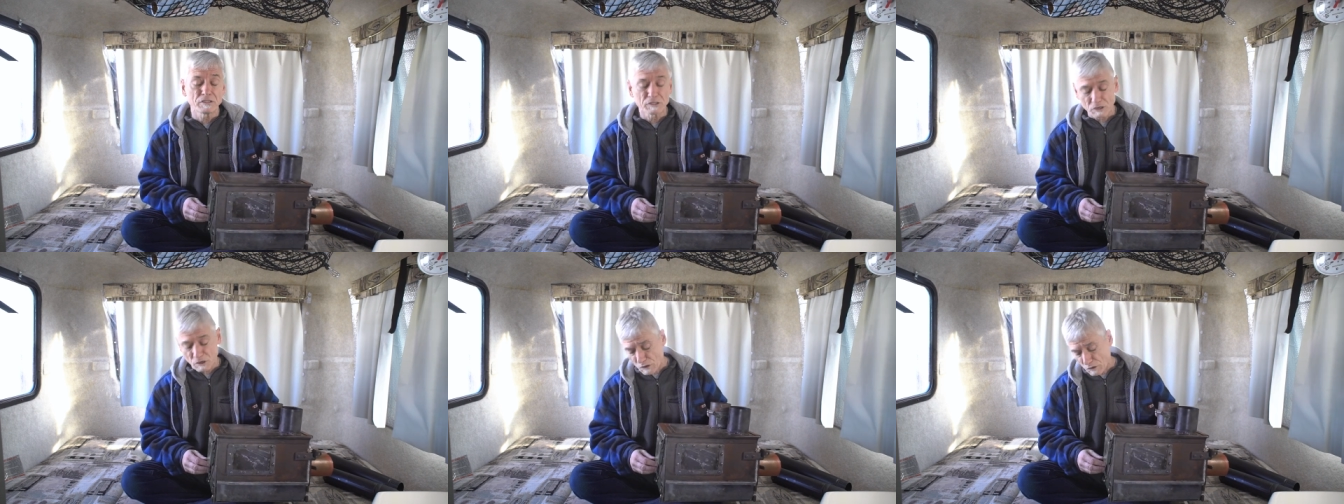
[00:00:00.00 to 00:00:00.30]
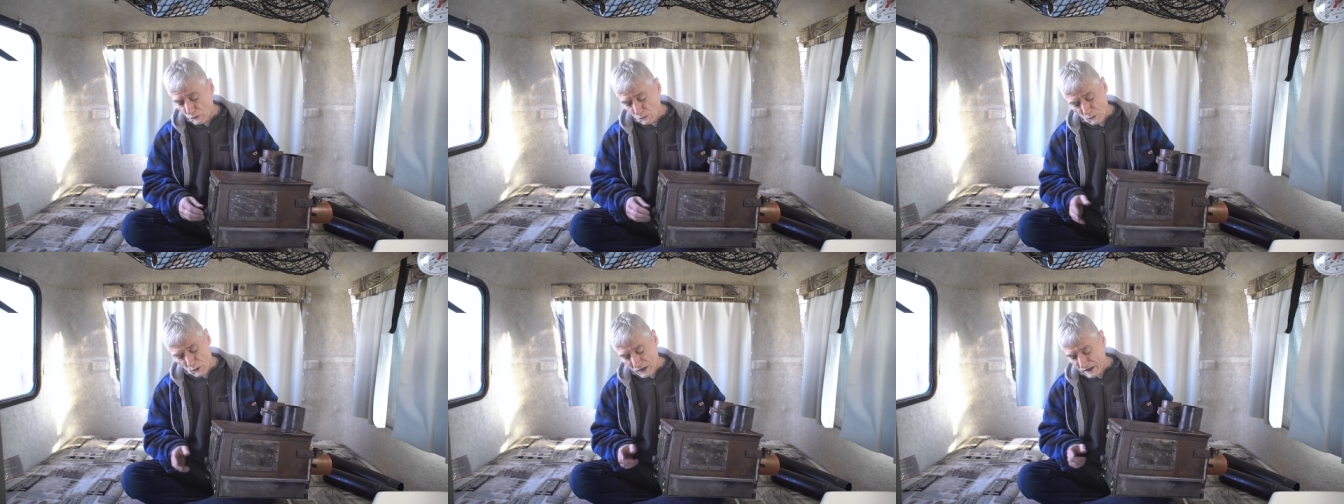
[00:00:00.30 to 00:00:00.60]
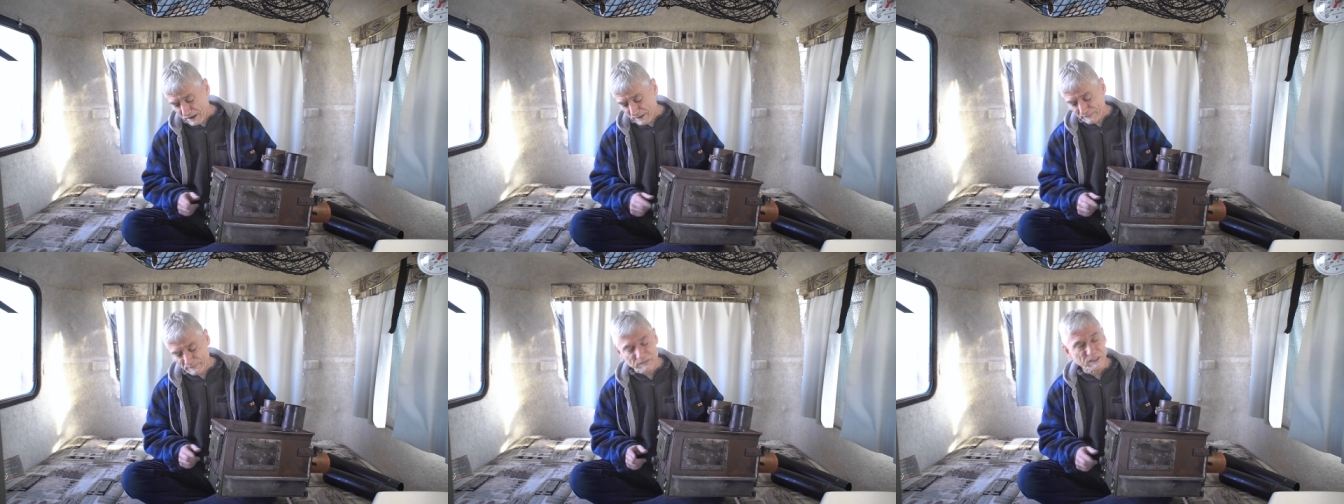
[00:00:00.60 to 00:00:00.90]
so
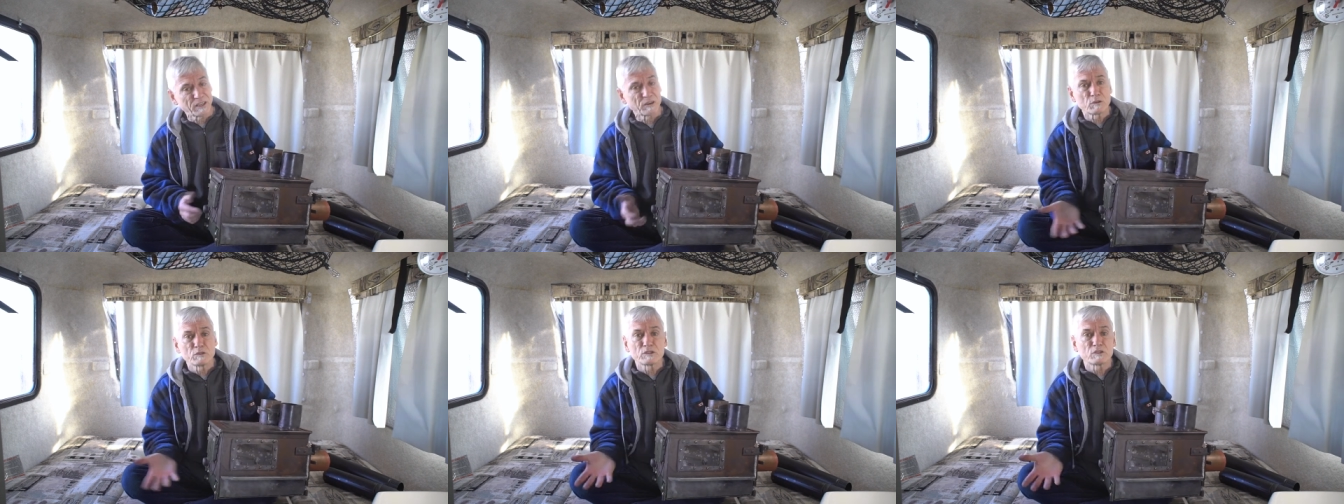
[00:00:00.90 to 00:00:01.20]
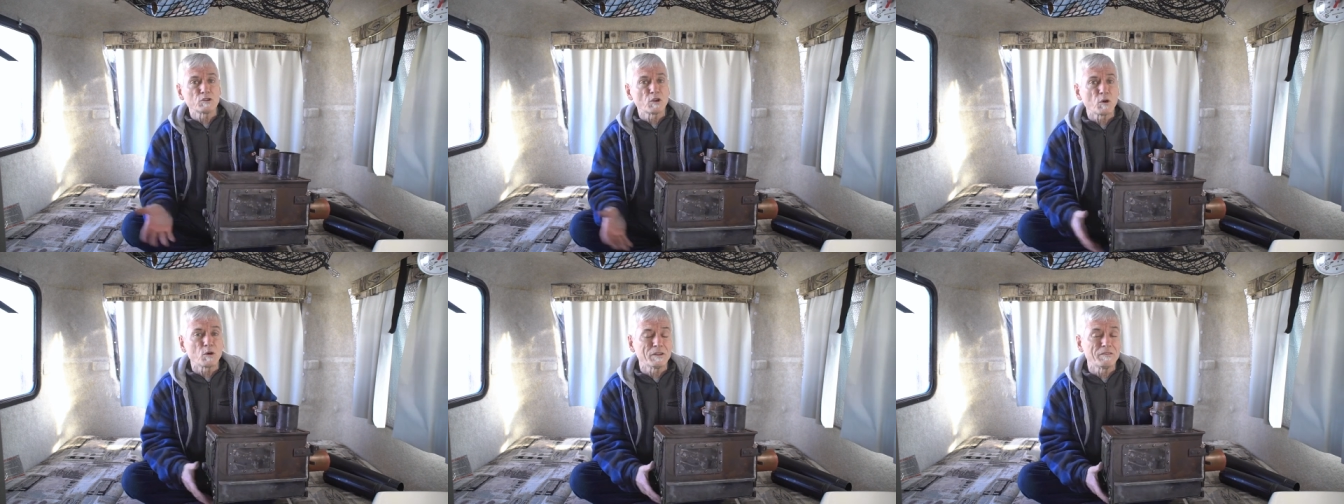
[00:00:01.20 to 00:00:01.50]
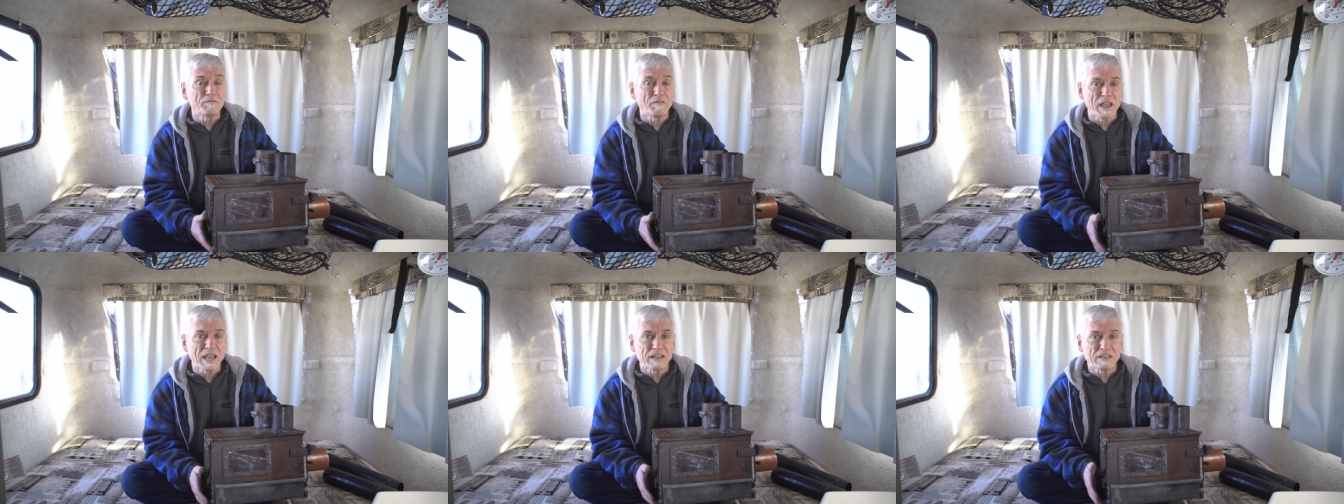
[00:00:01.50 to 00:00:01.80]
uh, there was no
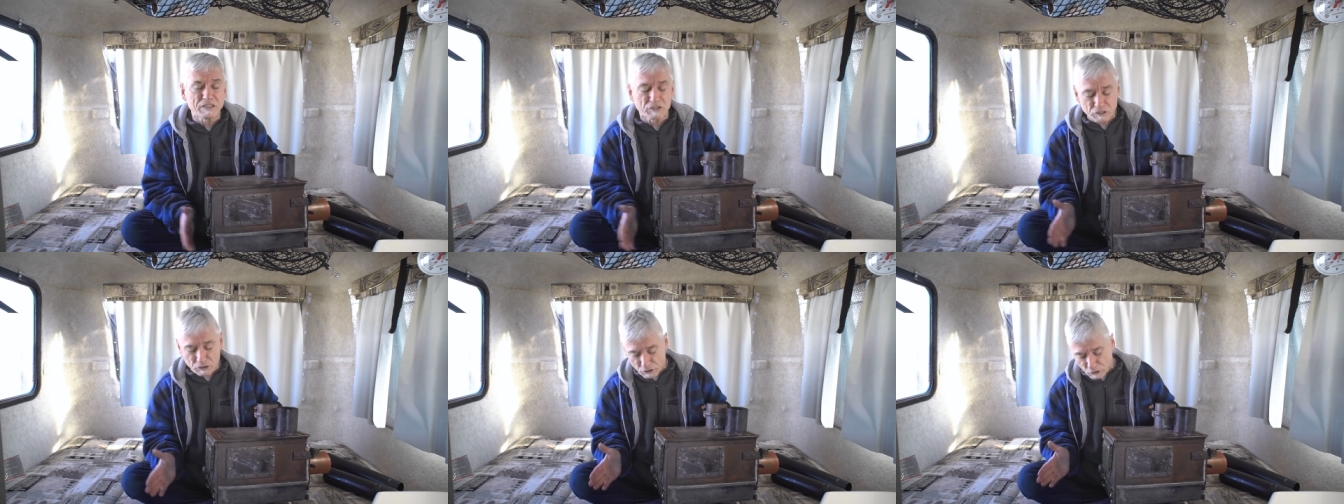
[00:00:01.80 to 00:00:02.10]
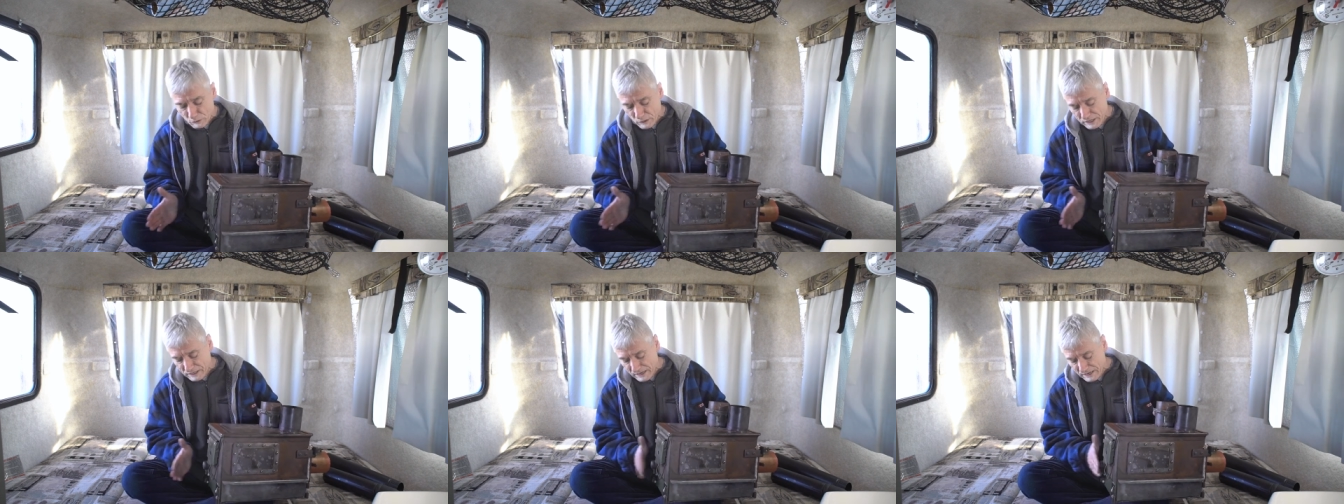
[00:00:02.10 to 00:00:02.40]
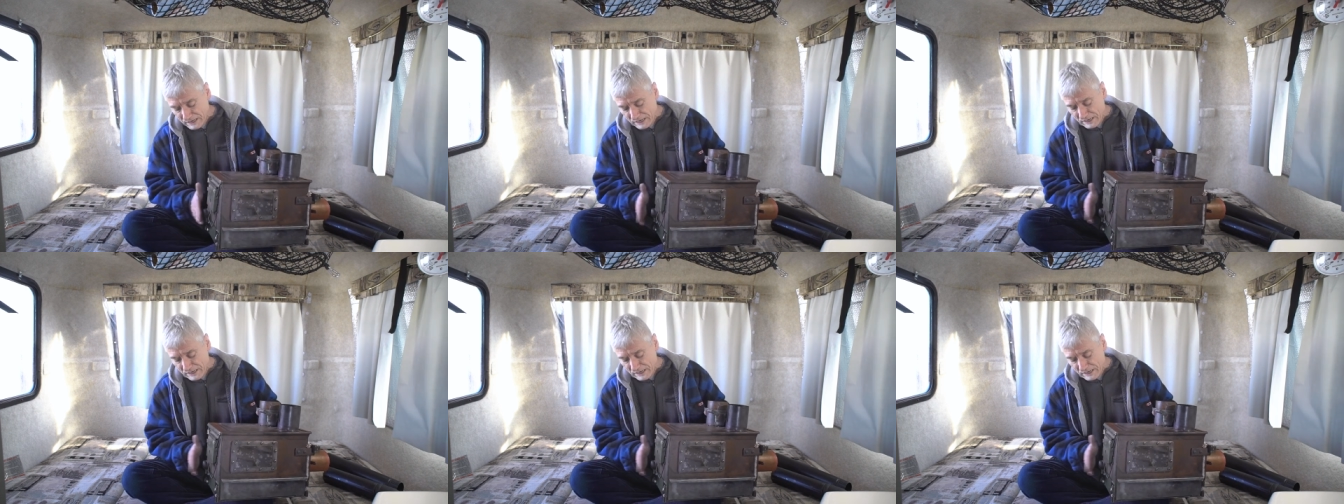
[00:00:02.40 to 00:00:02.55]
advantage to it.